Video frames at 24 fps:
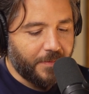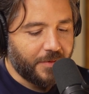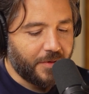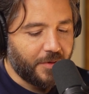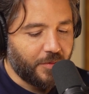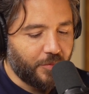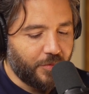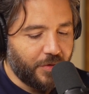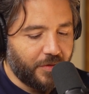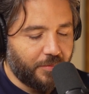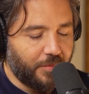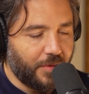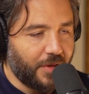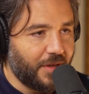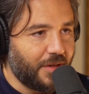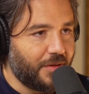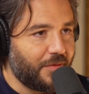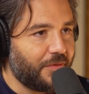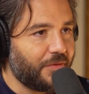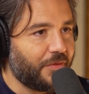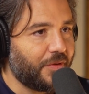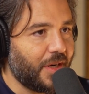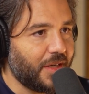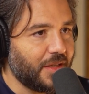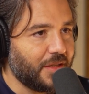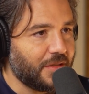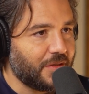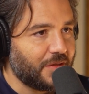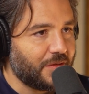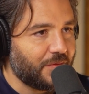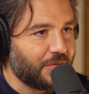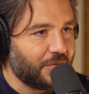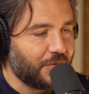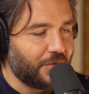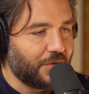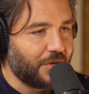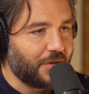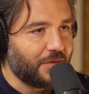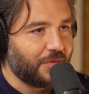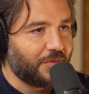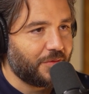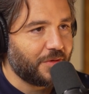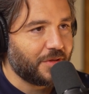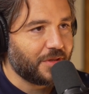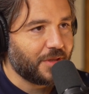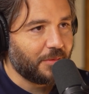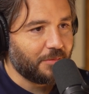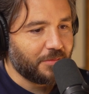we've been friends for
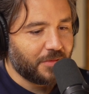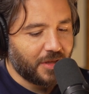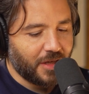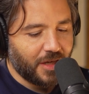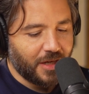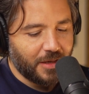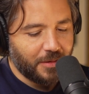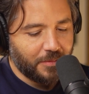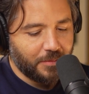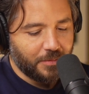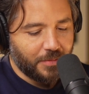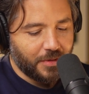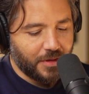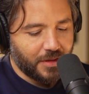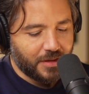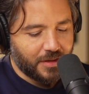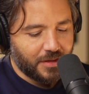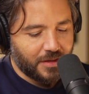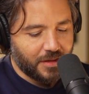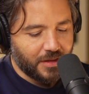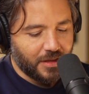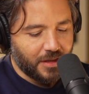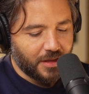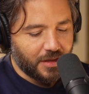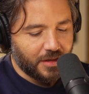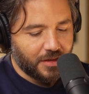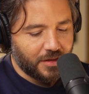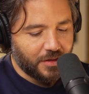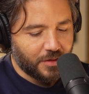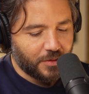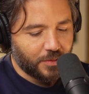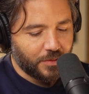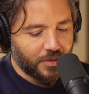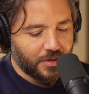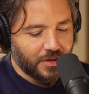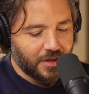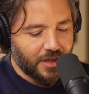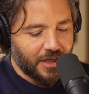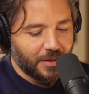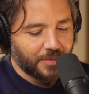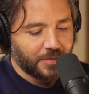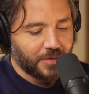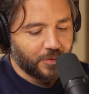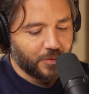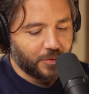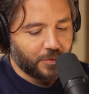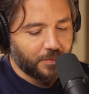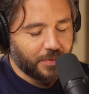some time, but this was an
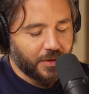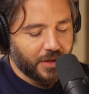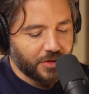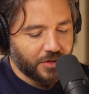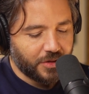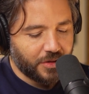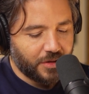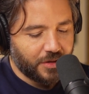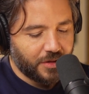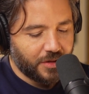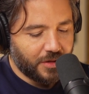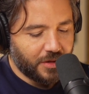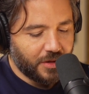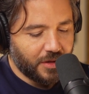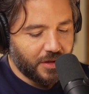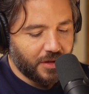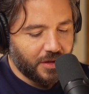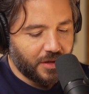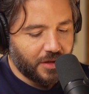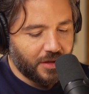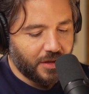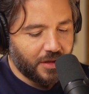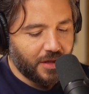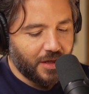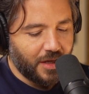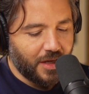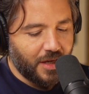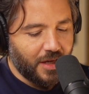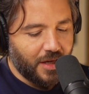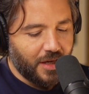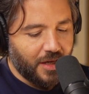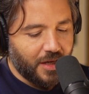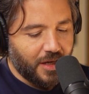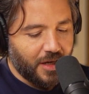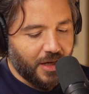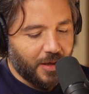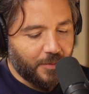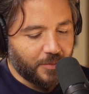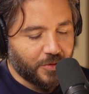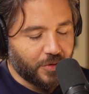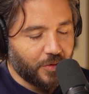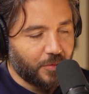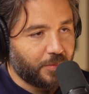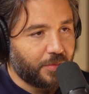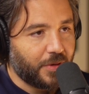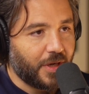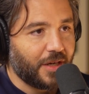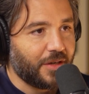absolute pleasure. I'm
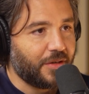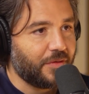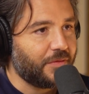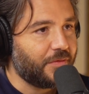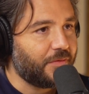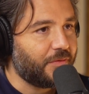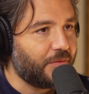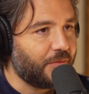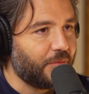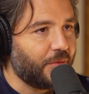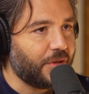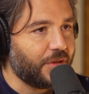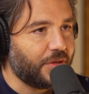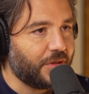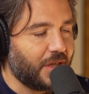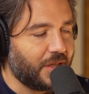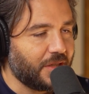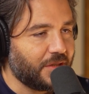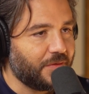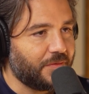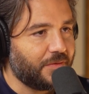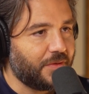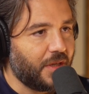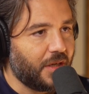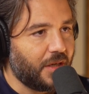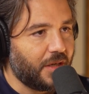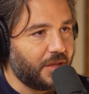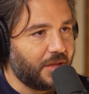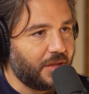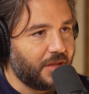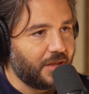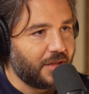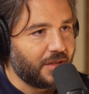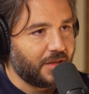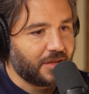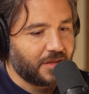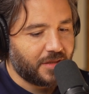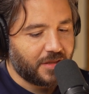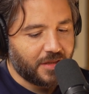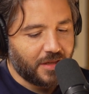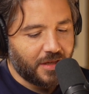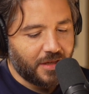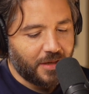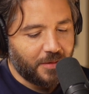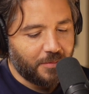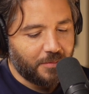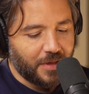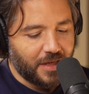so proud of what you guys have done. It's
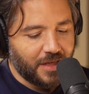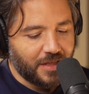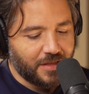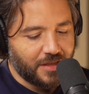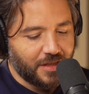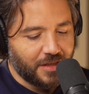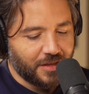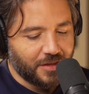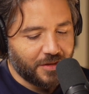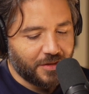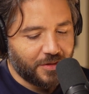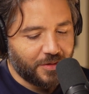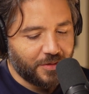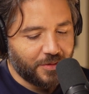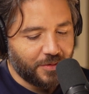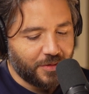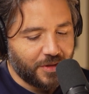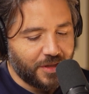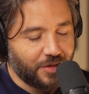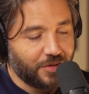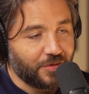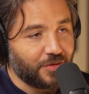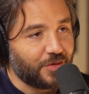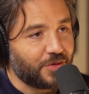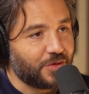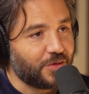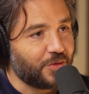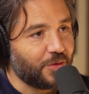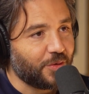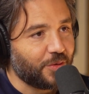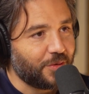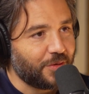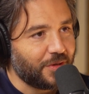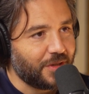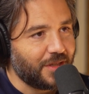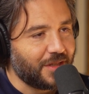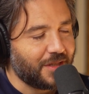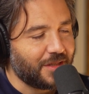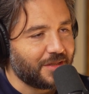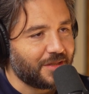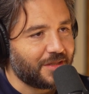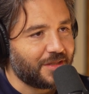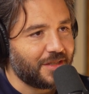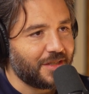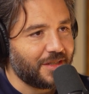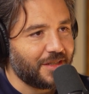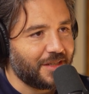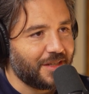amazing to hear the story and
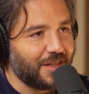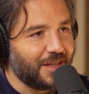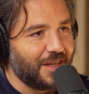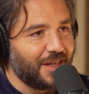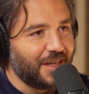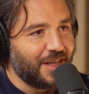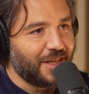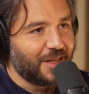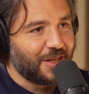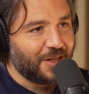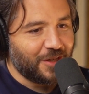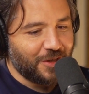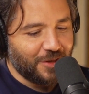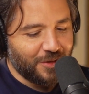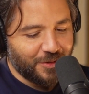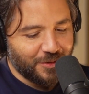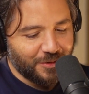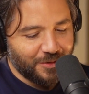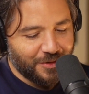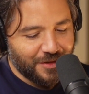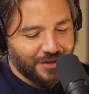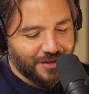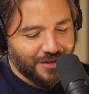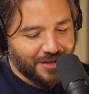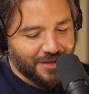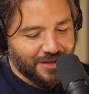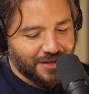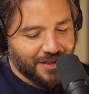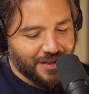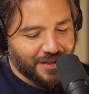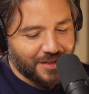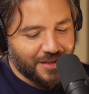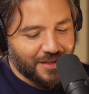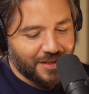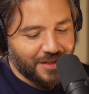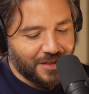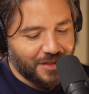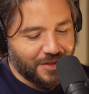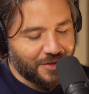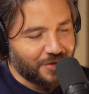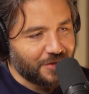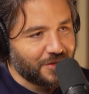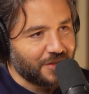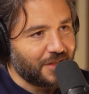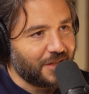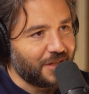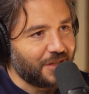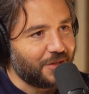see, 16
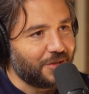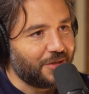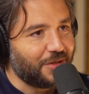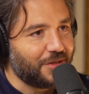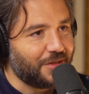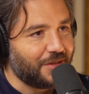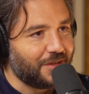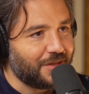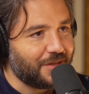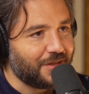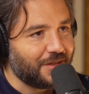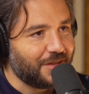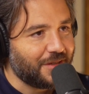years later,